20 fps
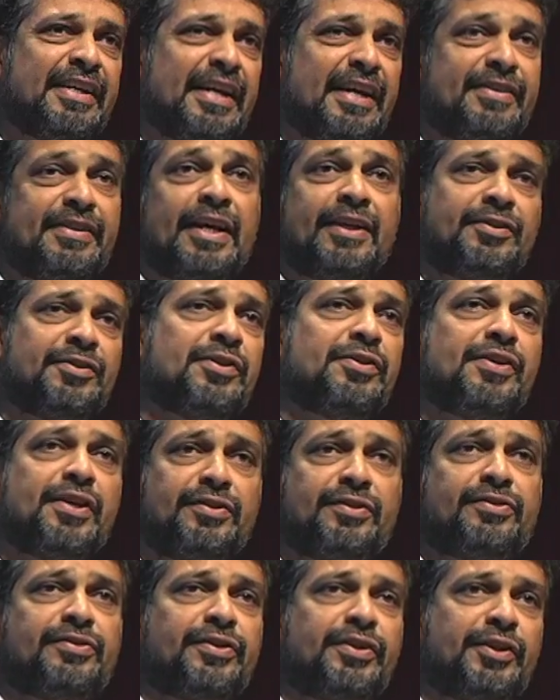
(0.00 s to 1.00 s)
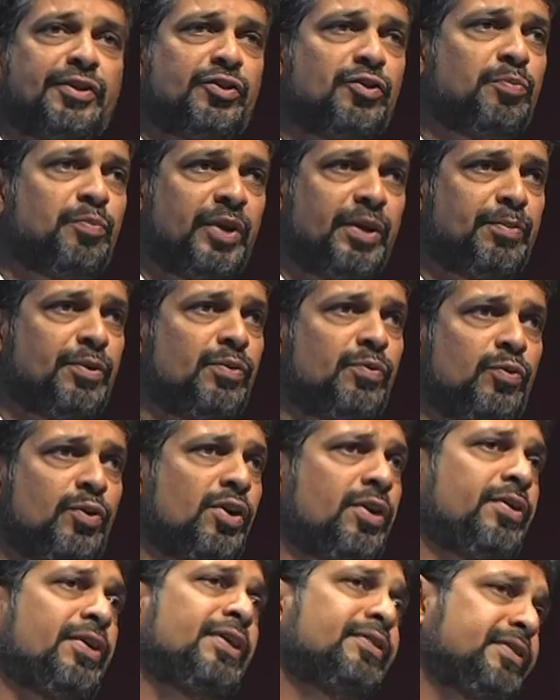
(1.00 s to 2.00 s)
And that's not necessarily true. People
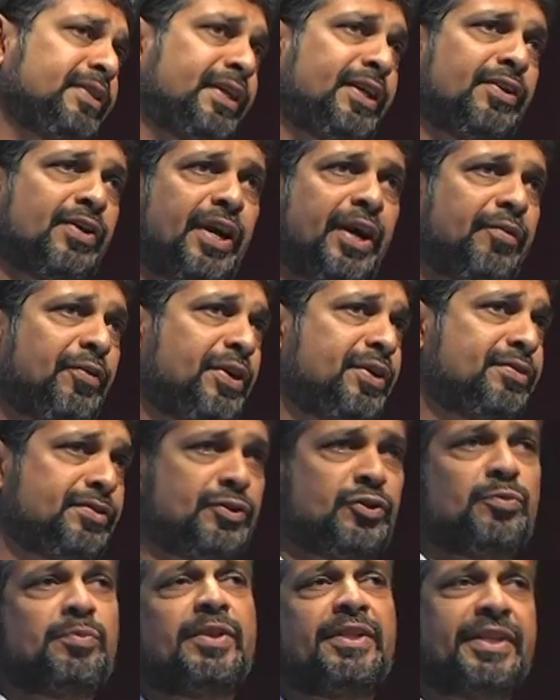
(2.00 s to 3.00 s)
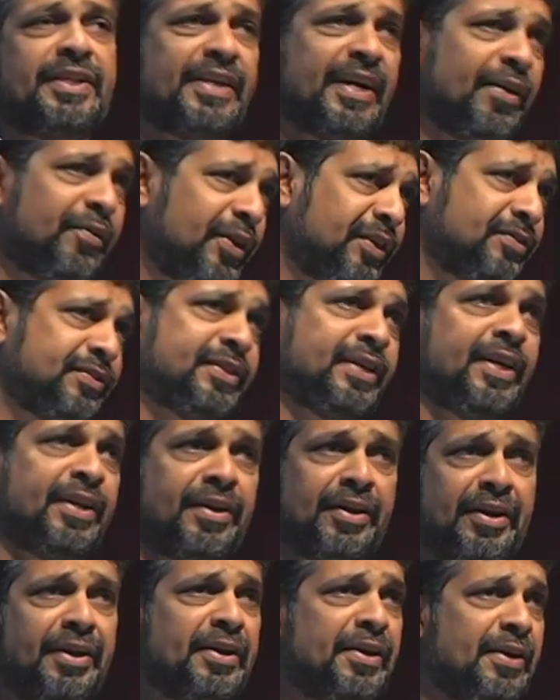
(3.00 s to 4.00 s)
walk around saying, I raised 2 million, I raised
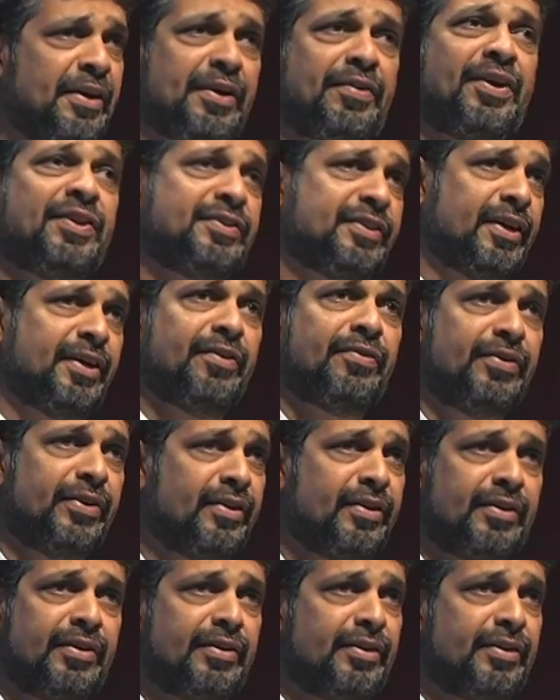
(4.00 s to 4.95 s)
10, I raised 100.